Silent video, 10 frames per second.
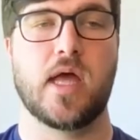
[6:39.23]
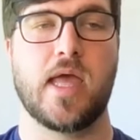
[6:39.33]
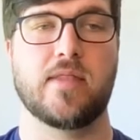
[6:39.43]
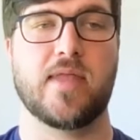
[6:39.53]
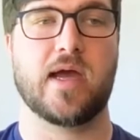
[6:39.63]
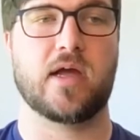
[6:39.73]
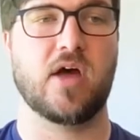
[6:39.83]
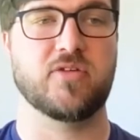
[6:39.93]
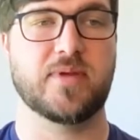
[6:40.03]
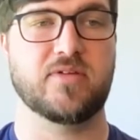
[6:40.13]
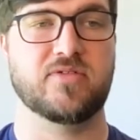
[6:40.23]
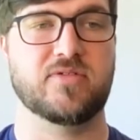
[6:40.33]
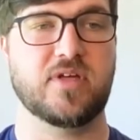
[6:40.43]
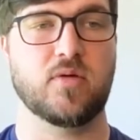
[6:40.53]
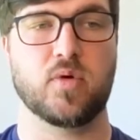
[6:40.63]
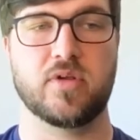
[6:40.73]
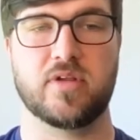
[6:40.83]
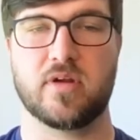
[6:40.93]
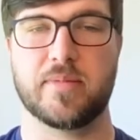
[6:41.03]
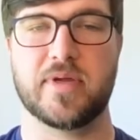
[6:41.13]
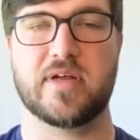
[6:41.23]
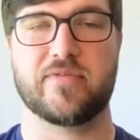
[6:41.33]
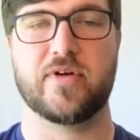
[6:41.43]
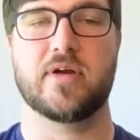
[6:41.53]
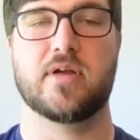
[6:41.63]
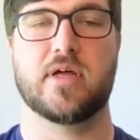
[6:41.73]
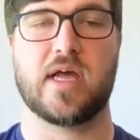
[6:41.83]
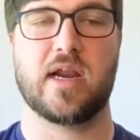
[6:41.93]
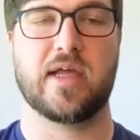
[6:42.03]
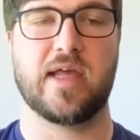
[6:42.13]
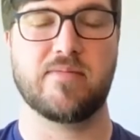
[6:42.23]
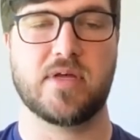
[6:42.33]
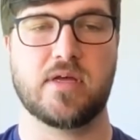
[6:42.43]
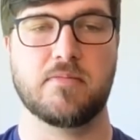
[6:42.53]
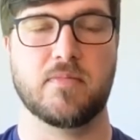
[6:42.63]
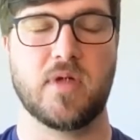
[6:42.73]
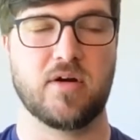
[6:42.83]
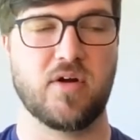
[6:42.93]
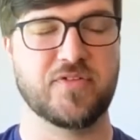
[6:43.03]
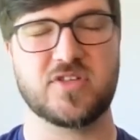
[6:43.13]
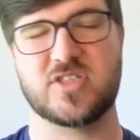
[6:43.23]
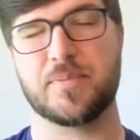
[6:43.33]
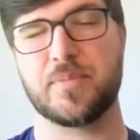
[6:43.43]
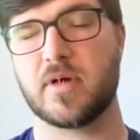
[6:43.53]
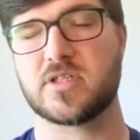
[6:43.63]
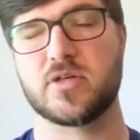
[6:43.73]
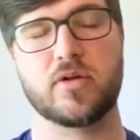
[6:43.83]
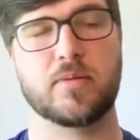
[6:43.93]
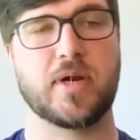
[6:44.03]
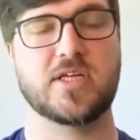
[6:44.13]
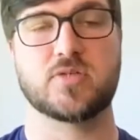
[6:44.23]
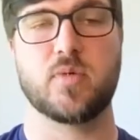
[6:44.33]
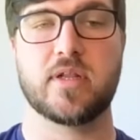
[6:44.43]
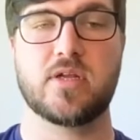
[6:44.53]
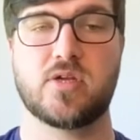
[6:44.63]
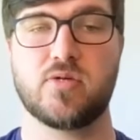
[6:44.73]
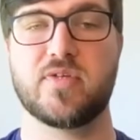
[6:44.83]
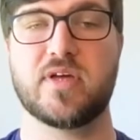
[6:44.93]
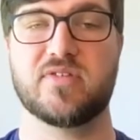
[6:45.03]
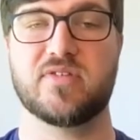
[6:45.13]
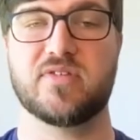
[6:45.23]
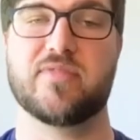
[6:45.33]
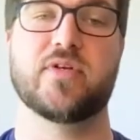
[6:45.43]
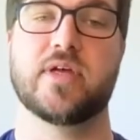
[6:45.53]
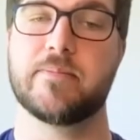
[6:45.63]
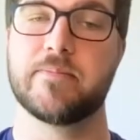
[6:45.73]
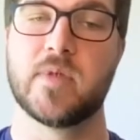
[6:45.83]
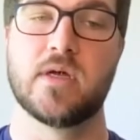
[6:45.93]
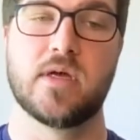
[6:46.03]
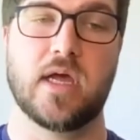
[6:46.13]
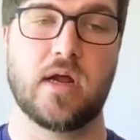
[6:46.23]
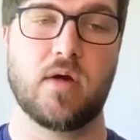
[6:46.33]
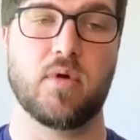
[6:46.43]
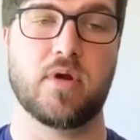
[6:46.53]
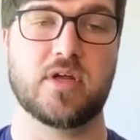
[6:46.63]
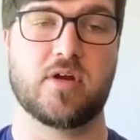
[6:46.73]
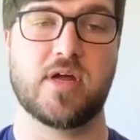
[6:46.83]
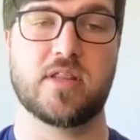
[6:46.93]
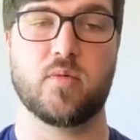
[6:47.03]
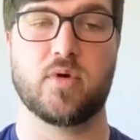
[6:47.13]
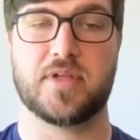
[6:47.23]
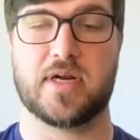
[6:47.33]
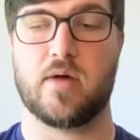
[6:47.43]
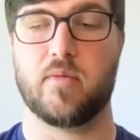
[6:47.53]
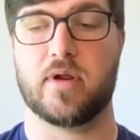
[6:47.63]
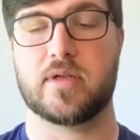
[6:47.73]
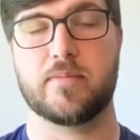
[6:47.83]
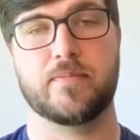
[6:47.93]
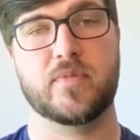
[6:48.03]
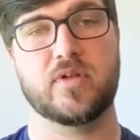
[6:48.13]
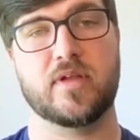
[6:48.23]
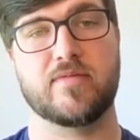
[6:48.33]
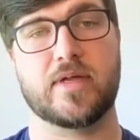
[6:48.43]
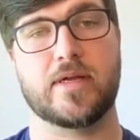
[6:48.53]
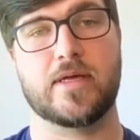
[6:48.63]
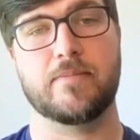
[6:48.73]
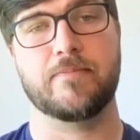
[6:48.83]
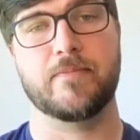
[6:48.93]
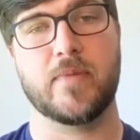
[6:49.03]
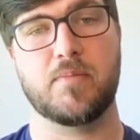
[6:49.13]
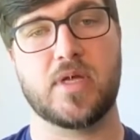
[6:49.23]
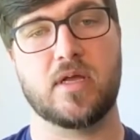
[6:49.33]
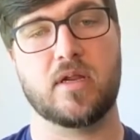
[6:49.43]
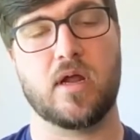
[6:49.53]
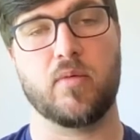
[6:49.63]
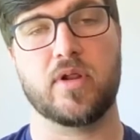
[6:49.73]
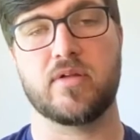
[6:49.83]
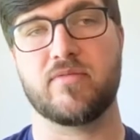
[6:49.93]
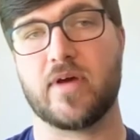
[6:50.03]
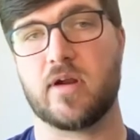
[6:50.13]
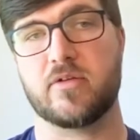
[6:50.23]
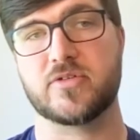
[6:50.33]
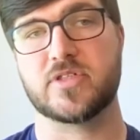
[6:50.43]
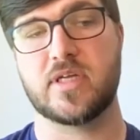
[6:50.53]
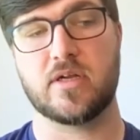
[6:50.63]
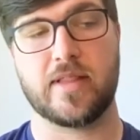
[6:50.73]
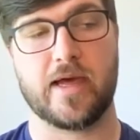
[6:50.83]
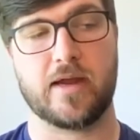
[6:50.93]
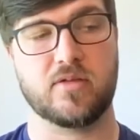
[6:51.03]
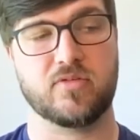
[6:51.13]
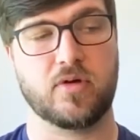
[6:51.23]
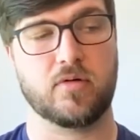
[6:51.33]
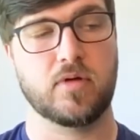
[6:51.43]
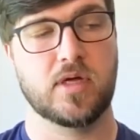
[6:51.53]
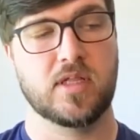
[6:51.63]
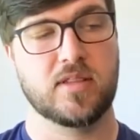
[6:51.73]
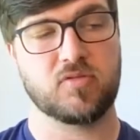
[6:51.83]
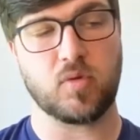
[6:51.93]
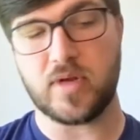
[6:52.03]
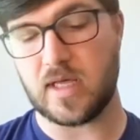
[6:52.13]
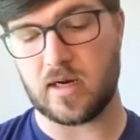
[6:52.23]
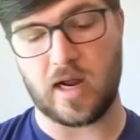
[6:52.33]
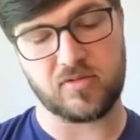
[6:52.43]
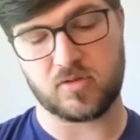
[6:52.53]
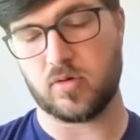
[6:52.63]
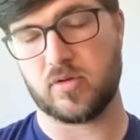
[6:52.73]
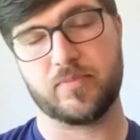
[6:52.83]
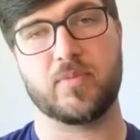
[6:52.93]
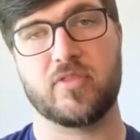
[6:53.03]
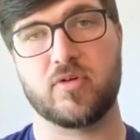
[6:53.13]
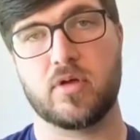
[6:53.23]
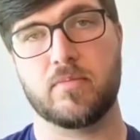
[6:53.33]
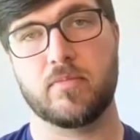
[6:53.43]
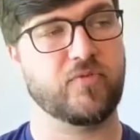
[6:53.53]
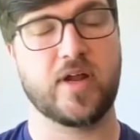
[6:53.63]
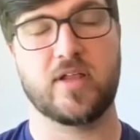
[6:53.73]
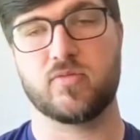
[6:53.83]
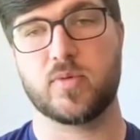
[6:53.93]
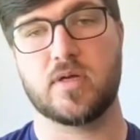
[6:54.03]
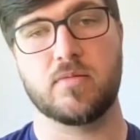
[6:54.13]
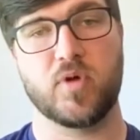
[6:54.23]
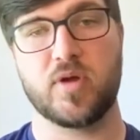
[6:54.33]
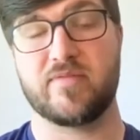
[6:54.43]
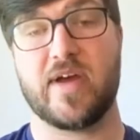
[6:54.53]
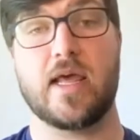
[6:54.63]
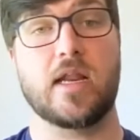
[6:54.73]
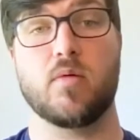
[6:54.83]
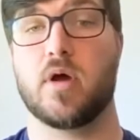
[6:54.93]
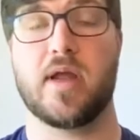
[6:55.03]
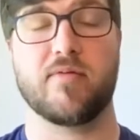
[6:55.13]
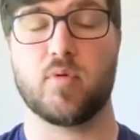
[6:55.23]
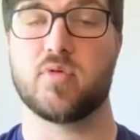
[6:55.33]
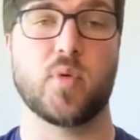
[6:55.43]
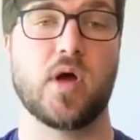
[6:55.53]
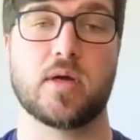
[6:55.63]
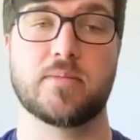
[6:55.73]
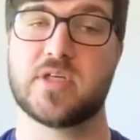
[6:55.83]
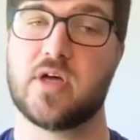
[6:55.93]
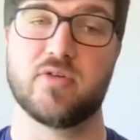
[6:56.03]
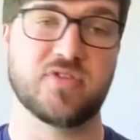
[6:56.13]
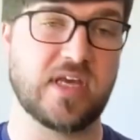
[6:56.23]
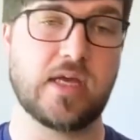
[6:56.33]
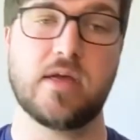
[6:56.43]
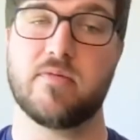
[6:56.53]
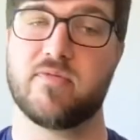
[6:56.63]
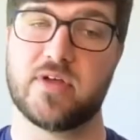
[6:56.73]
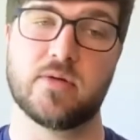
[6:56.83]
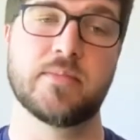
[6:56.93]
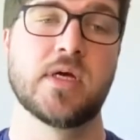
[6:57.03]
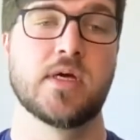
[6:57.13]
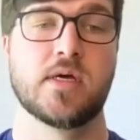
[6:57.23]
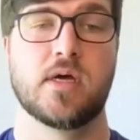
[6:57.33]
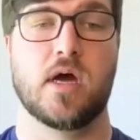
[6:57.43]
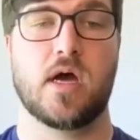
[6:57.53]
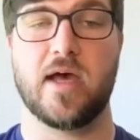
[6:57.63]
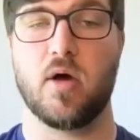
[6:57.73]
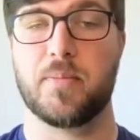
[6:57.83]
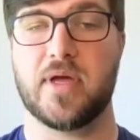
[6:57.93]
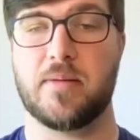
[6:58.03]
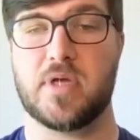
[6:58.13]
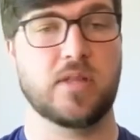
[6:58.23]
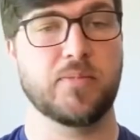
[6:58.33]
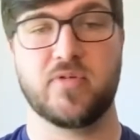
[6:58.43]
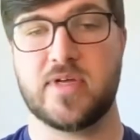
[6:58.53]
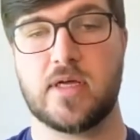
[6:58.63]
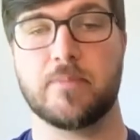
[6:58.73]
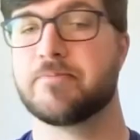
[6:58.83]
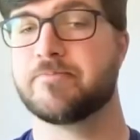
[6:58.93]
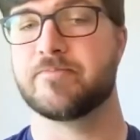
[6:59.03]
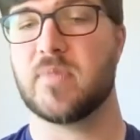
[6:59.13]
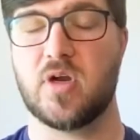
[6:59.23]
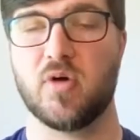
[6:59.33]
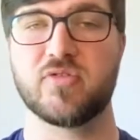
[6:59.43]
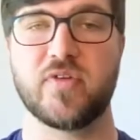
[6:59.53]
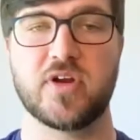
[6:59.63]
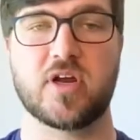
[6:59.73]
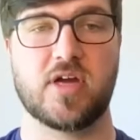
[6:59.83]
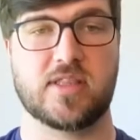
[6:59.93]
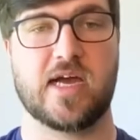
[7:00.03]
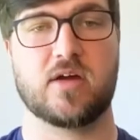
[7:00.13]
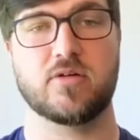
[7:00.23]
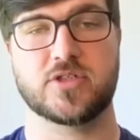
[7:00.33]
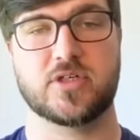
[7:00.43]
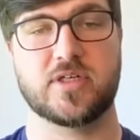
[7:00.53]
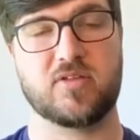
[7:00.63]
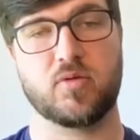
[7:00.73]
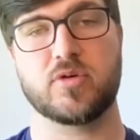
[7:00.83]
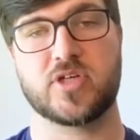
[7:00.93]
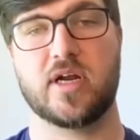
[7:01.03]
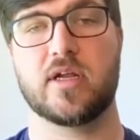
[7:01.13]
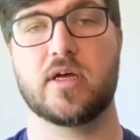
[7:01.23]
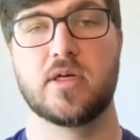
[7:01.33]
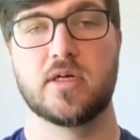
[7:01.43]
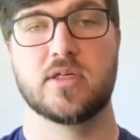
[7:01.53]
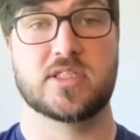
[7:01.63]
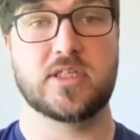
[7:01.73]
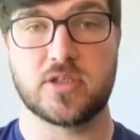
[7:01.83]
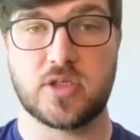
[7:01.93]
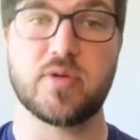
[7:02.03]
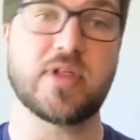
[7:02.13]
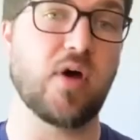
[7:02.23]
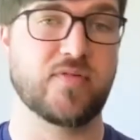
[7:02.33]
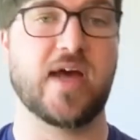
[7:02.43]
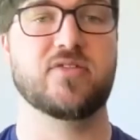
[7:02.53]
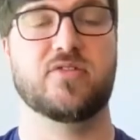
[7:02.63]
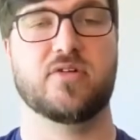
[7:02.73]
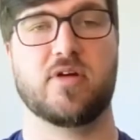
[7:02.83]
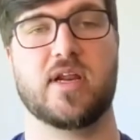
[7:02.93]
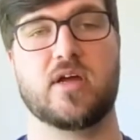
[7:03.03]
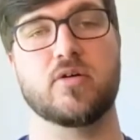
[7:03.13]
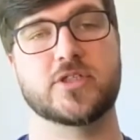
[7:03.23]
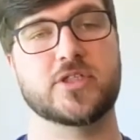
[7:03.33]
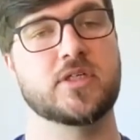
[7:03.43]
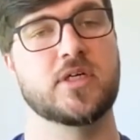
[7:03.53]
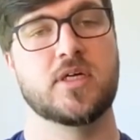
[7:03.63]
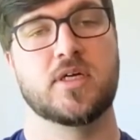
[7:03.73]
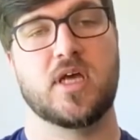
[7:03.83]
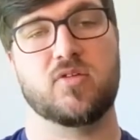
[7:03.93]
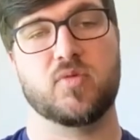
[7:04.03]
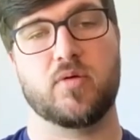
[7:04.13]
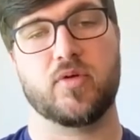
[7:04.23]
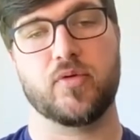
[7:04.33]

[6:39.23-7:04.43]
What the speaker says: And that caused me to see the world a little bit different. It kind of gave me, I don't know if it's a chip on my shoulder, but I just wanted to do things differently. And I wanted to create the world that I wanted to live in and be in, and I wanted to invite others into that. And so that's what we did in high school with my 3 friends. We would invite anyone. Everyone was welcome to go ski and film and help and be in the movie. And, it was fun to create that culture. And that's what we're trying to still do with Go Fast, is to create a culture as well with